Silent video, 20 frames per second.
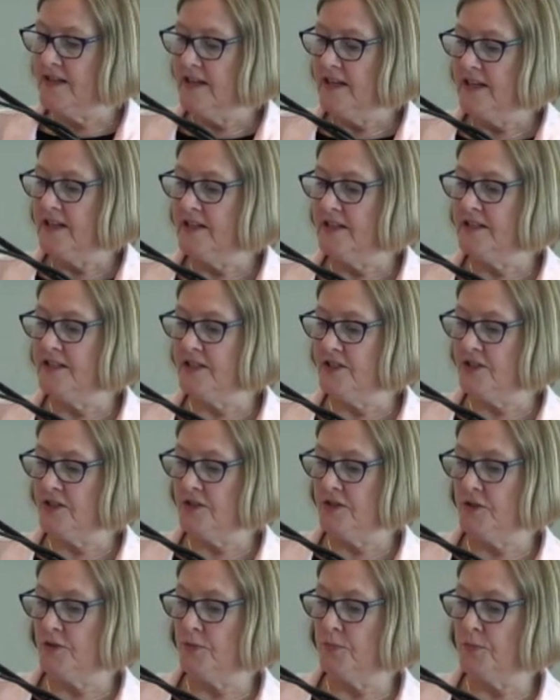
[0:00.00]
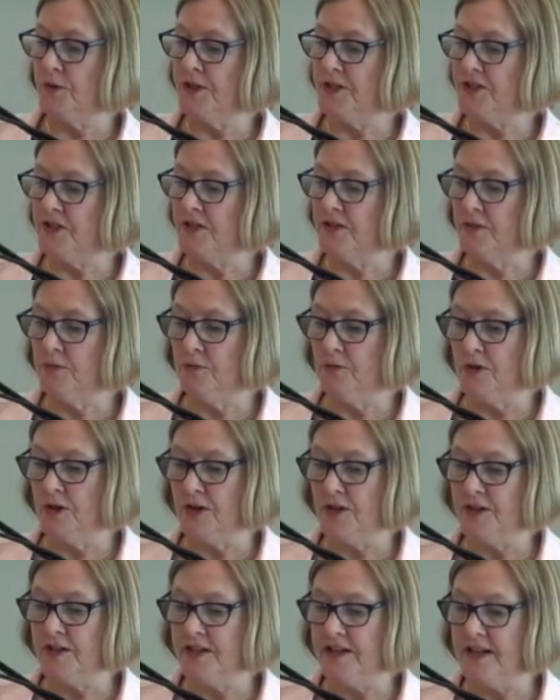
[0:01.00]
in addition to preaching the
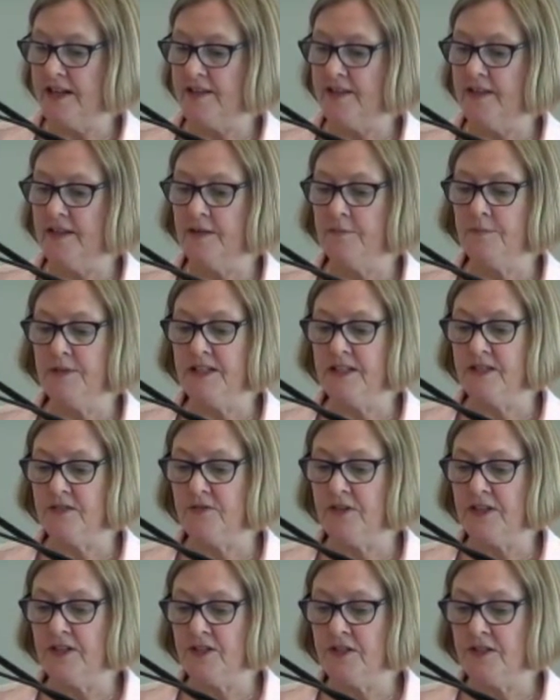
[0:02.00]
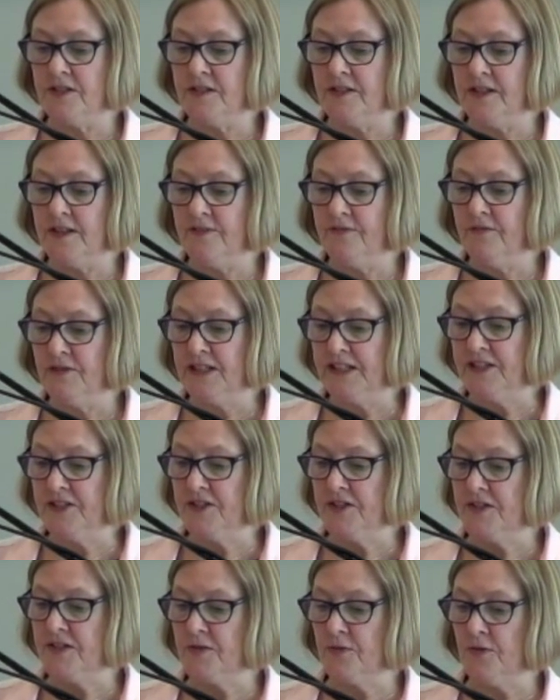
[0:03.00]
word and the administration of
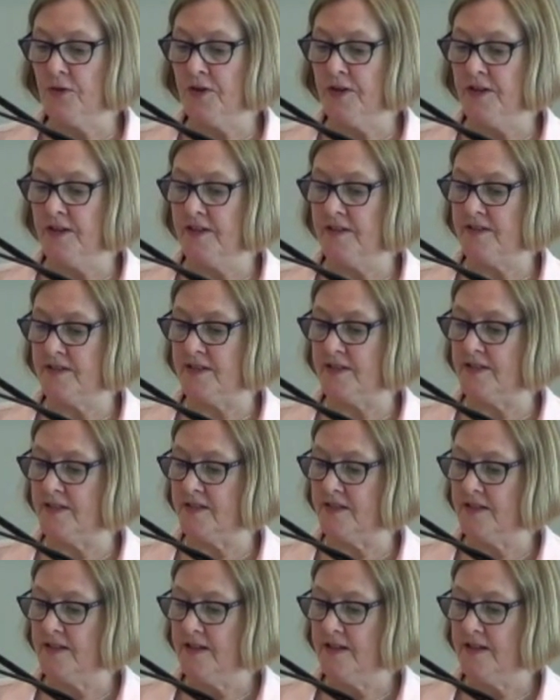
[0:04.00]
religious ordinances,